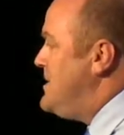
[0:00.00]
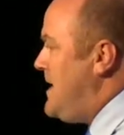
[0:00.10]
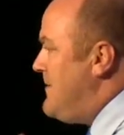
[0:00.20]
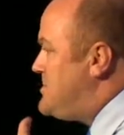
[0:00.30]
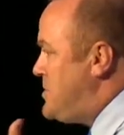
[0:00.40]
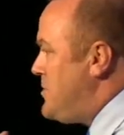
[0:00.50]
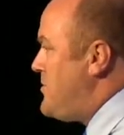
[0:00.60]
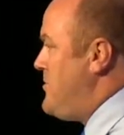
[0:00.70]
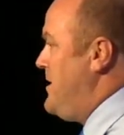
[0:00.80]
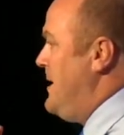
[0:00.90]
to have
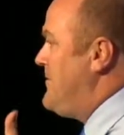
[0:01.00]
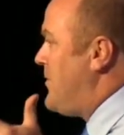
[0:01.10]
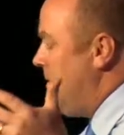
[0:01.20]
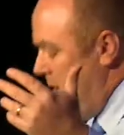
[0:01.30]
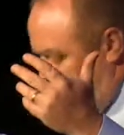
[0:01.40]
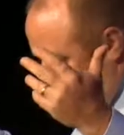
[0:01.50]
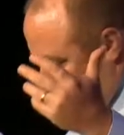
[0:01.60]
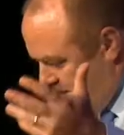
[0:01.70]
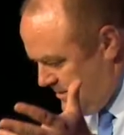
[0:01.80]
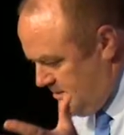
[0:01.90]
children and for, for
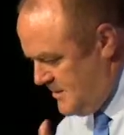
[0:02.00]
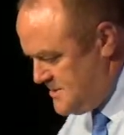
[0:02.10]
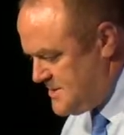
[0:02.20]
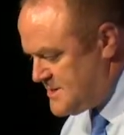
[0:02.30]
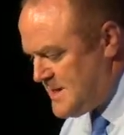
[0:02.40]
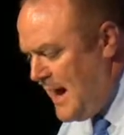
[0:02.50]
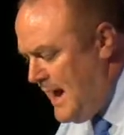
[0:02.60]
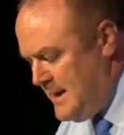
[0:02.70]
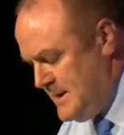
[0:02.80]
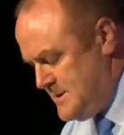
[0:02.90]
the you know,
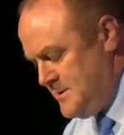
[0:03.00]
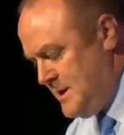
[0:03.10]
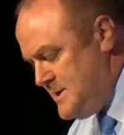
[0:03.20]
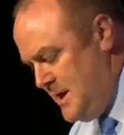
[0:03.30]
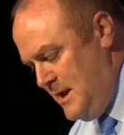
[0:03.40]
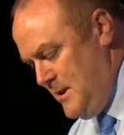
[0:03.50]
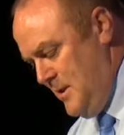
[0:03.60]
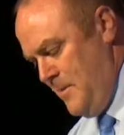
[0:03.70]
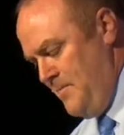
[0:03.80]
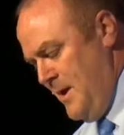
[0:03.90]
society to
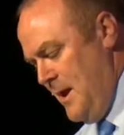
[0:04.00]
continue.